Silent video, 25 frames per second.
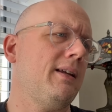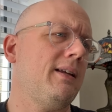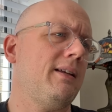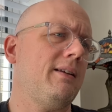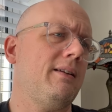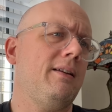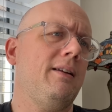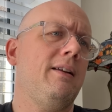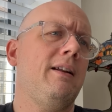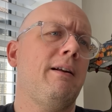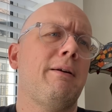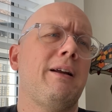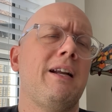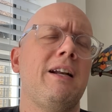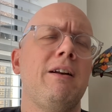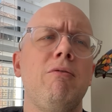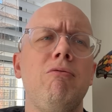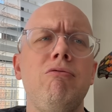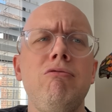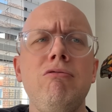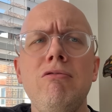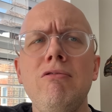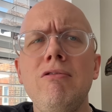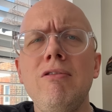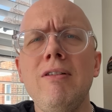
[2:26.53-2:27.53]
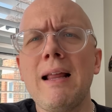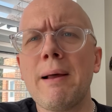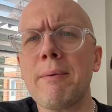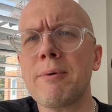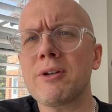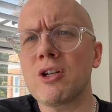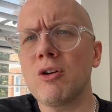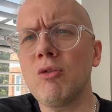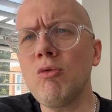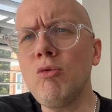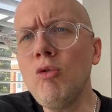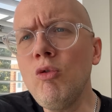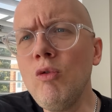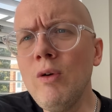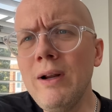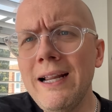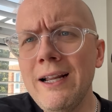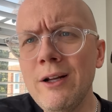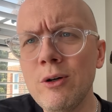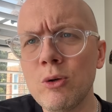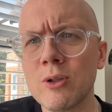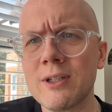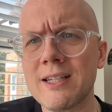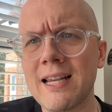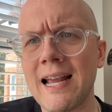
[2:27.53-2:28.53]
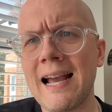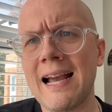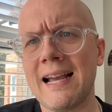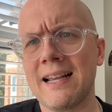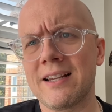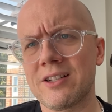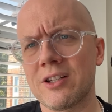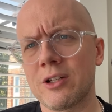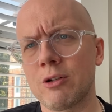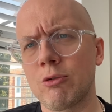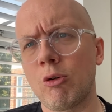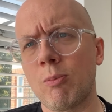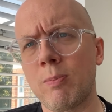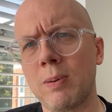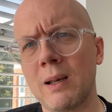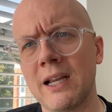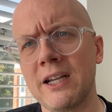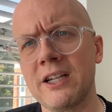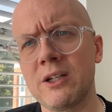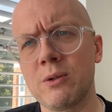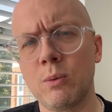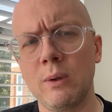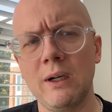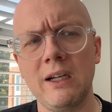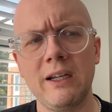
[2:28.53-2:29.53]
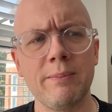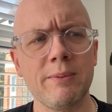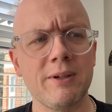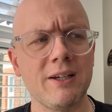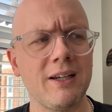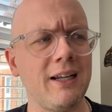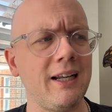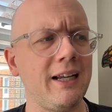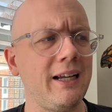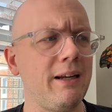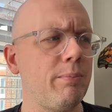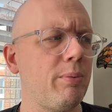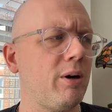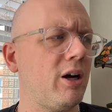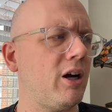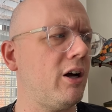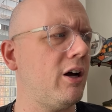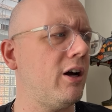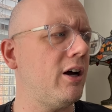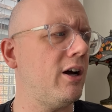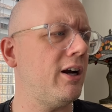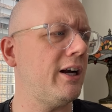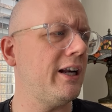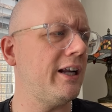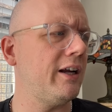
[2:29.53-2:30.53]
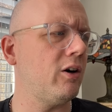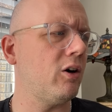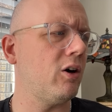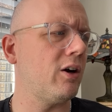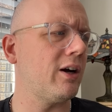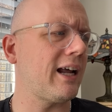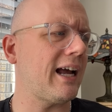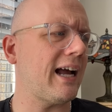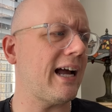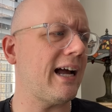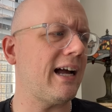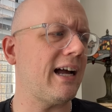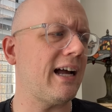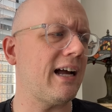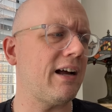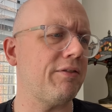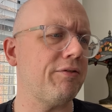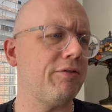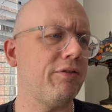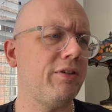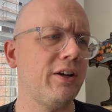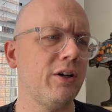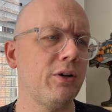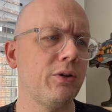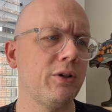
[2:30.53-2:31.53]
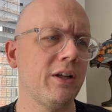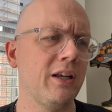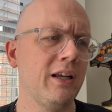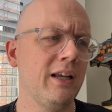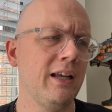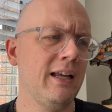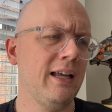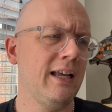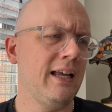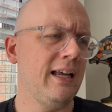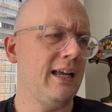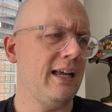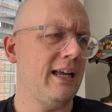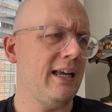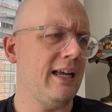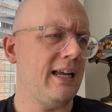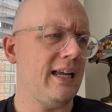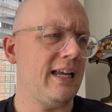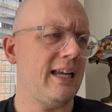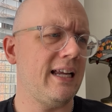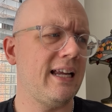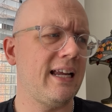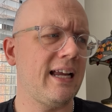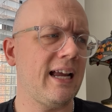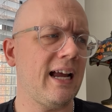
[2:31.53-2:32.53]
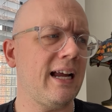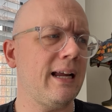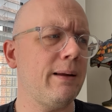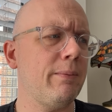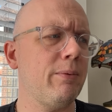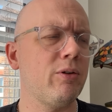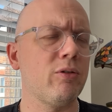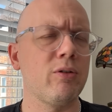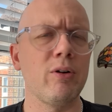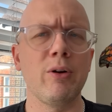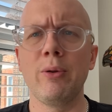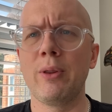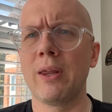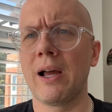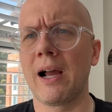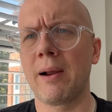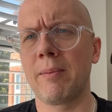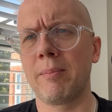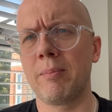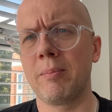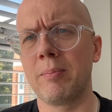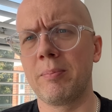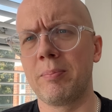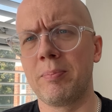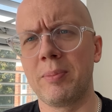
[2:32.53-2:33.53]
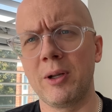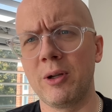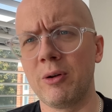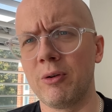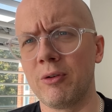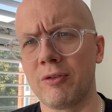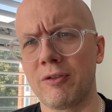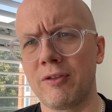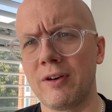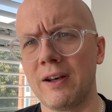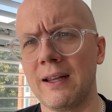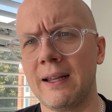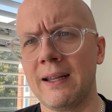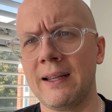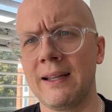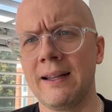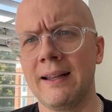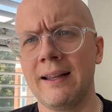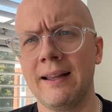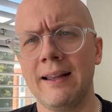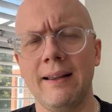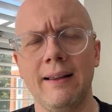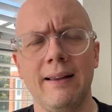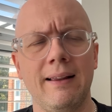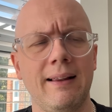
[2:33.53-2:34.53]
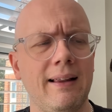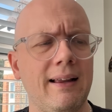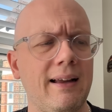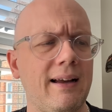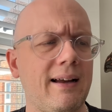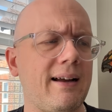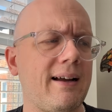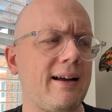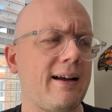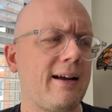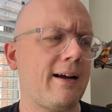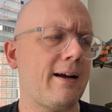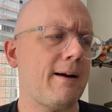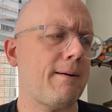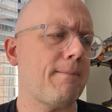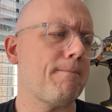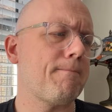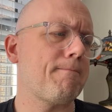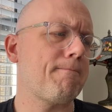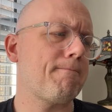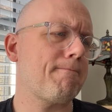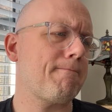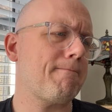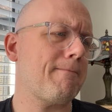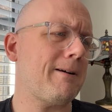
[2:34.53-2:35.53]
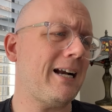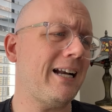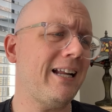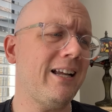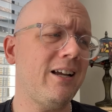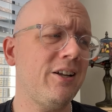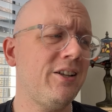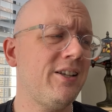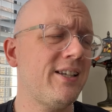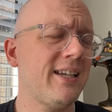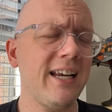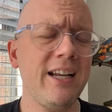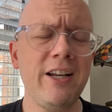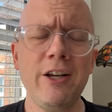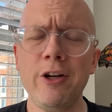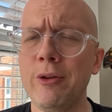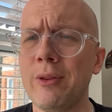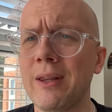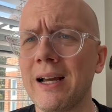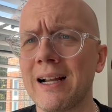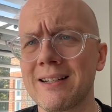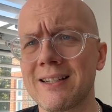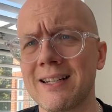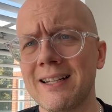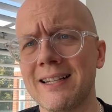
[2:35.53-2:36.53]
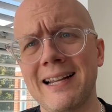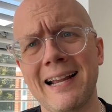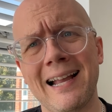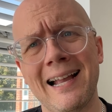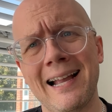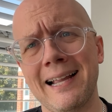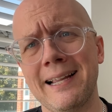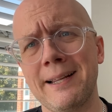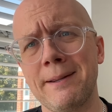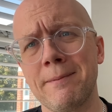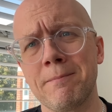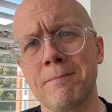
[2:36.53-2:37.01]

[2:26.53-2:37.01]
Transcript: You know, that was a real test to replace William Saliba early on at Anfield. He came through that beautifully. And he continued that today.